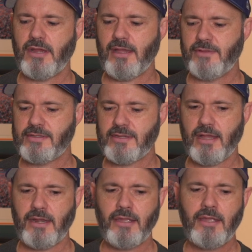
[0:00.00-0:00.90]
you have
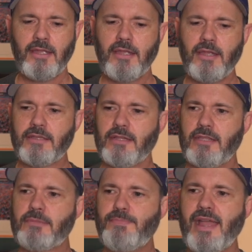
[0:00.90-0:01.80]
inside. So
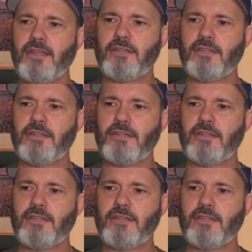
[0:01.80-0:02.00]
this bag